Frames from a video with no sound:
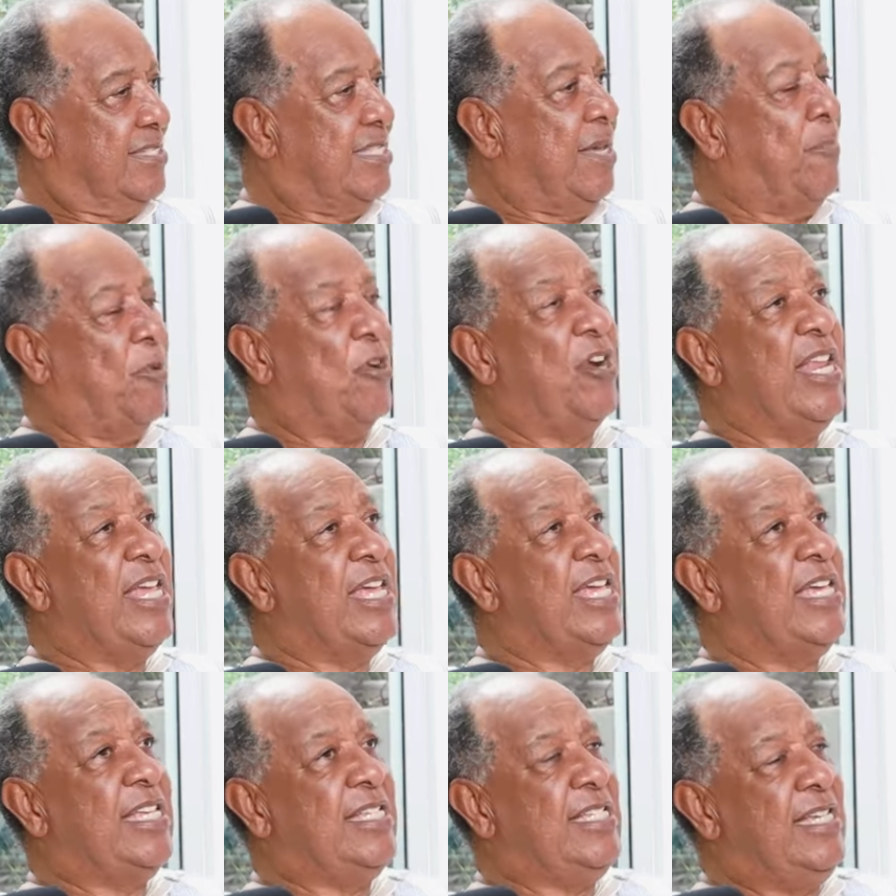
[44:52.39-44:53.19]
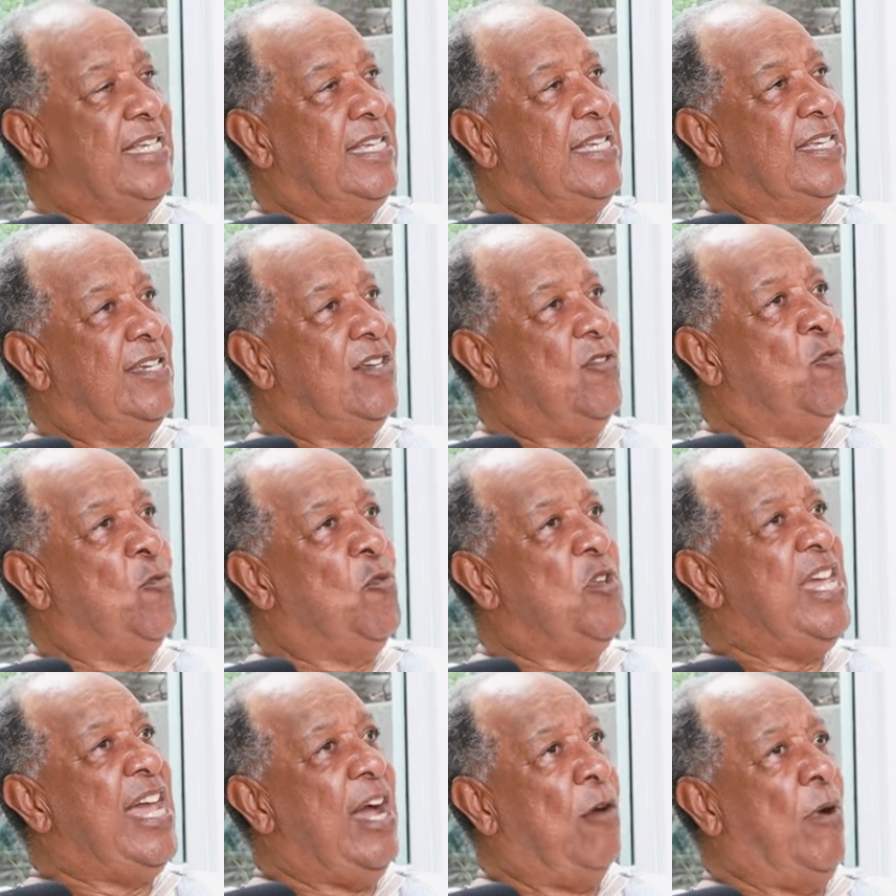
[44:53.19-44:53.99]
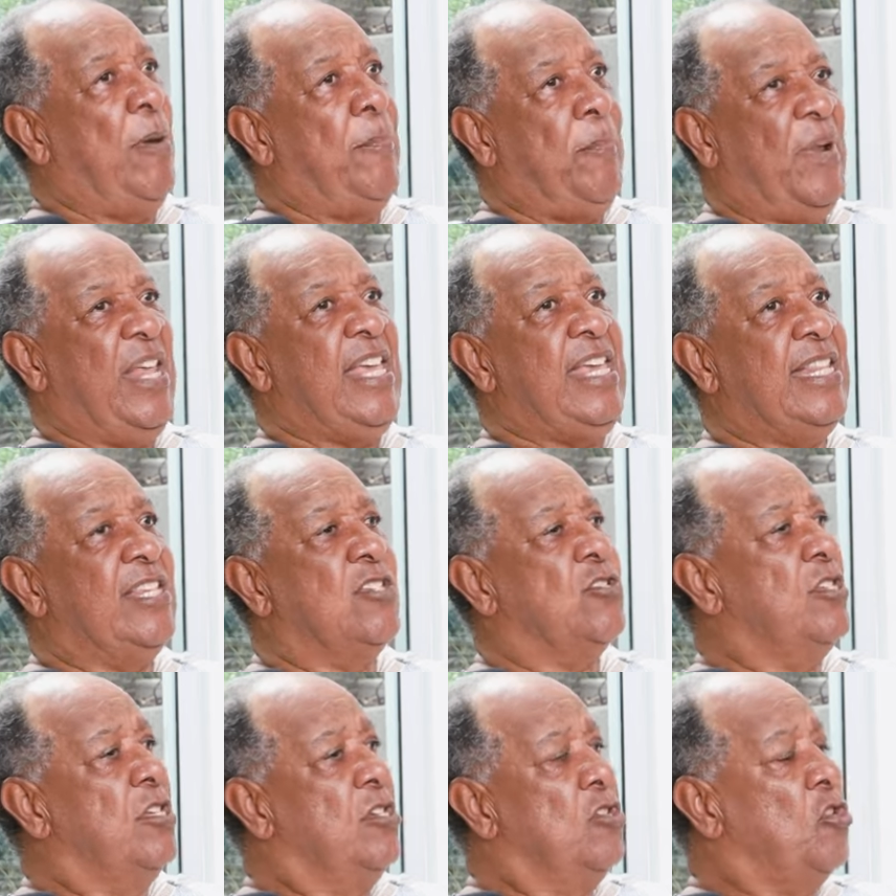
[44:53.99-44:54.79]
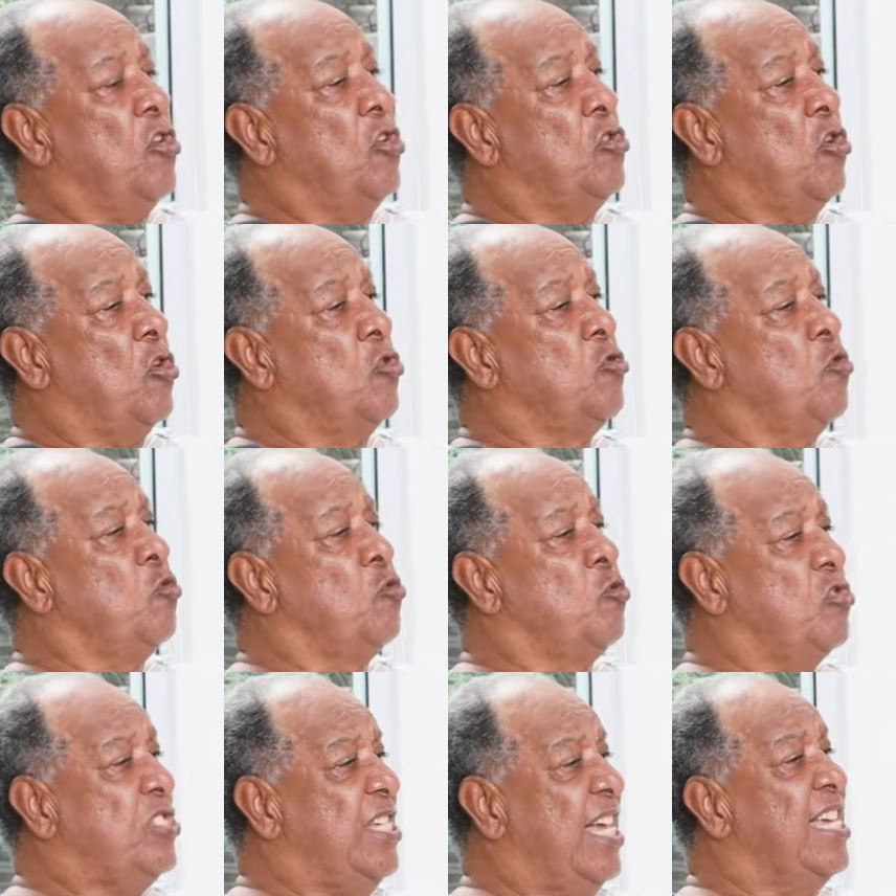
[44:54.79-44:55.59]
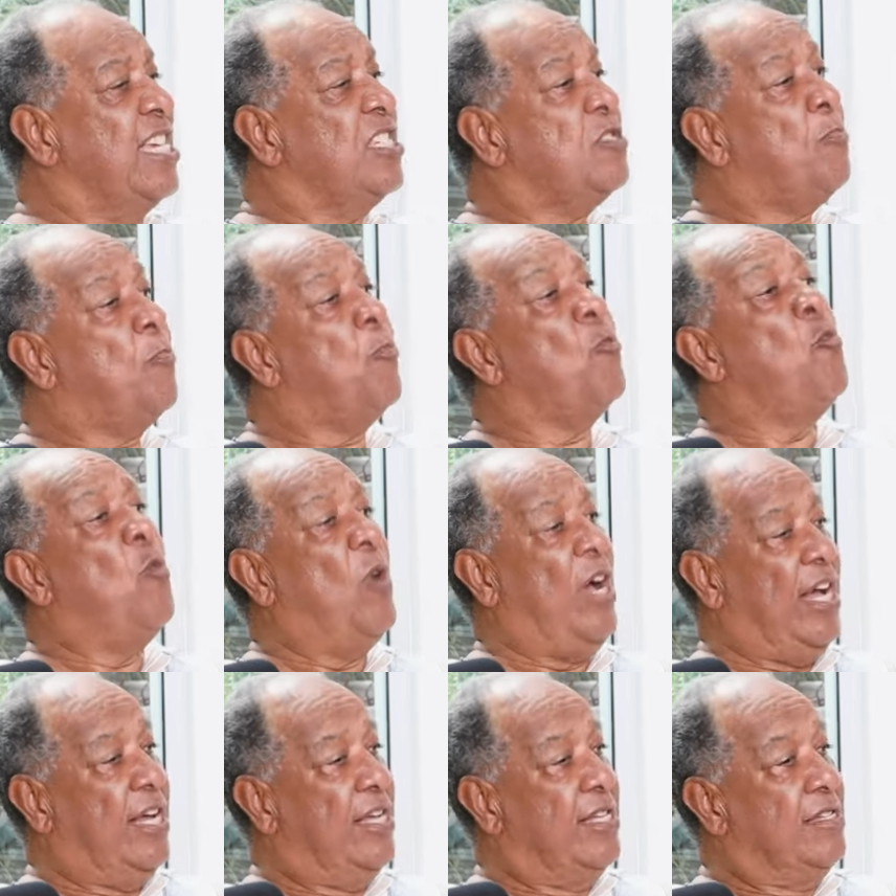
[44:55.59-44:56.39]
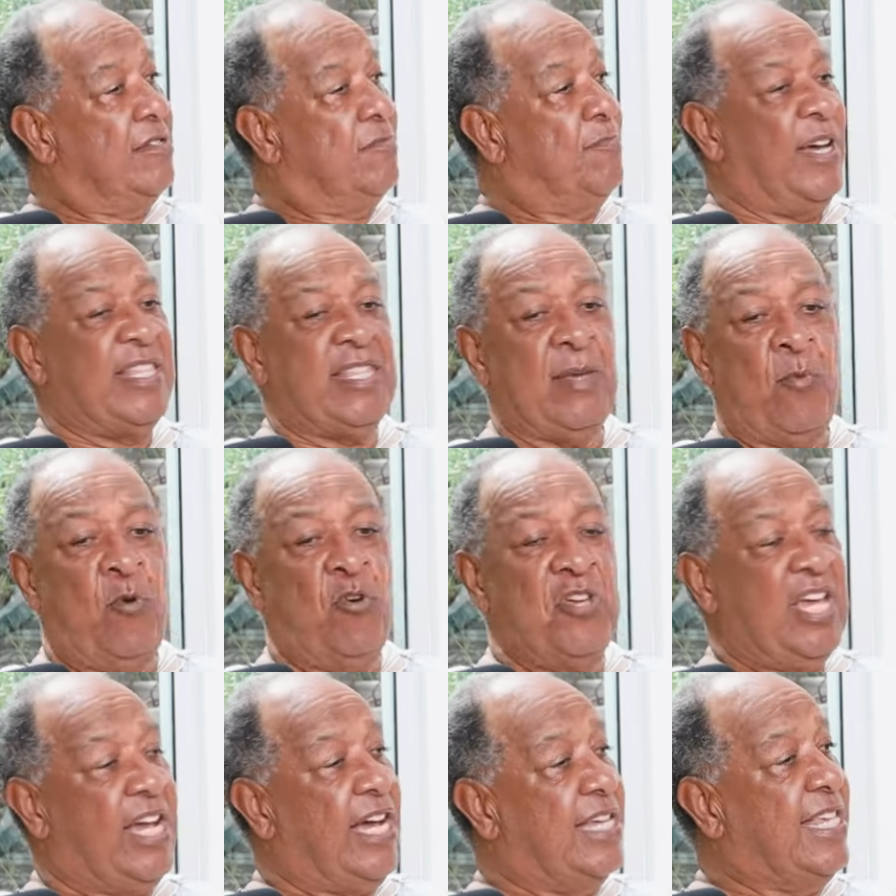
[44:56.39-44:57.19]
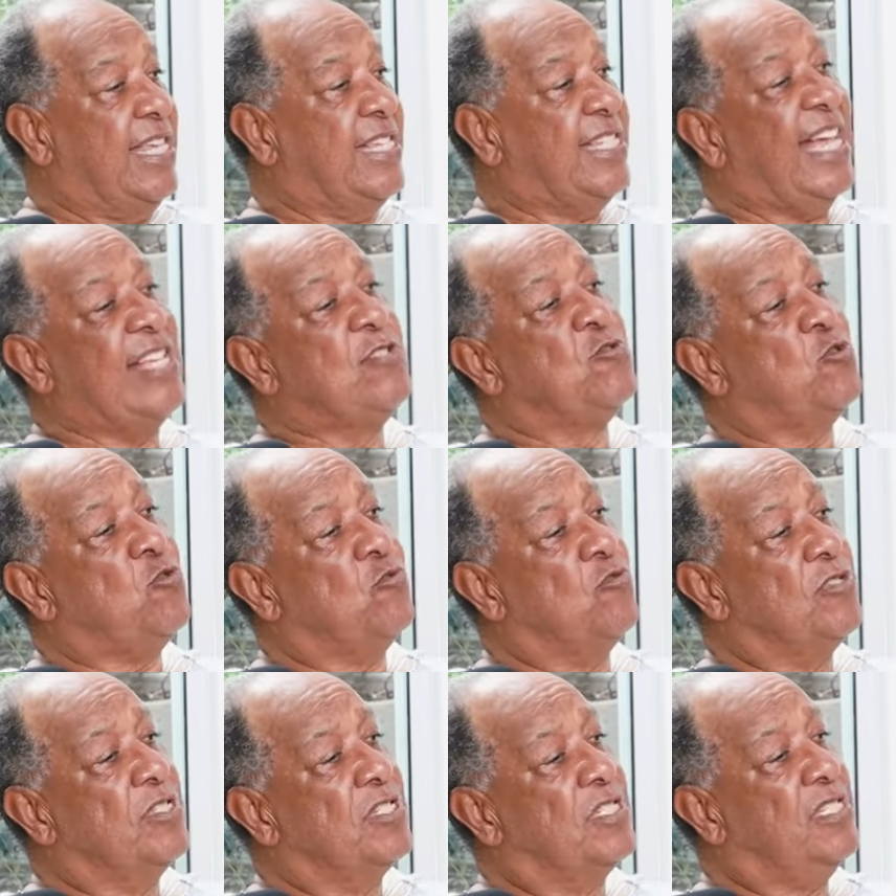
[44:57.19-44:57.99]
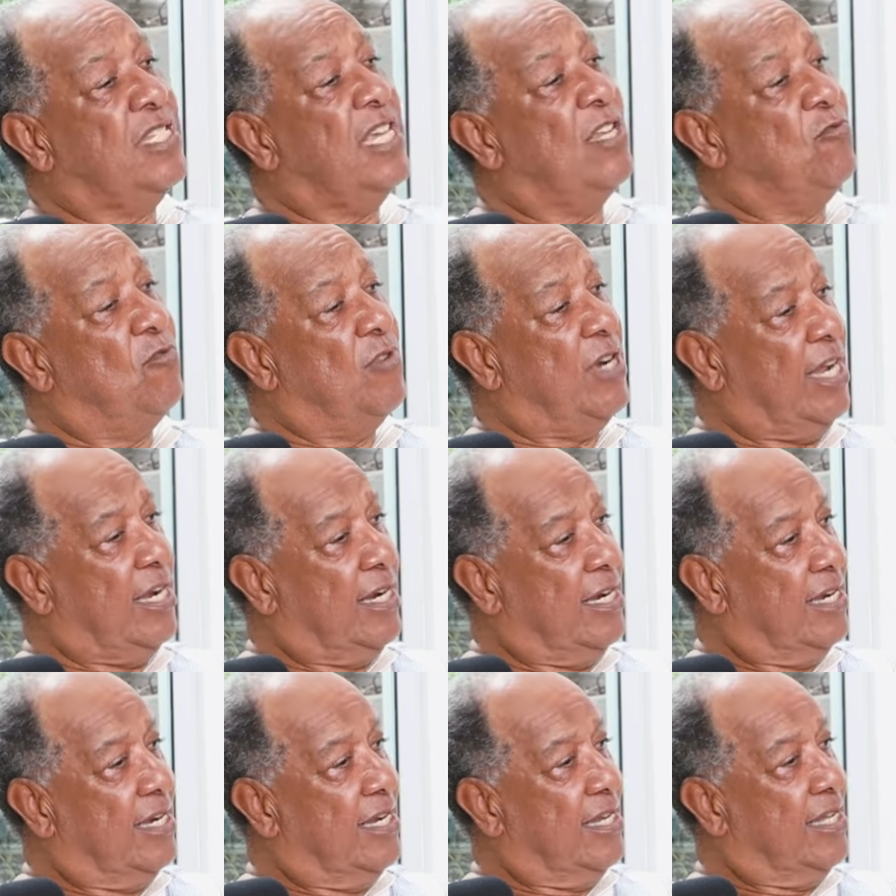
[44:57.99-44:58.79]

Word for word: The problem is we our players you, you say it's poor, but the boy had a Samsung cellular,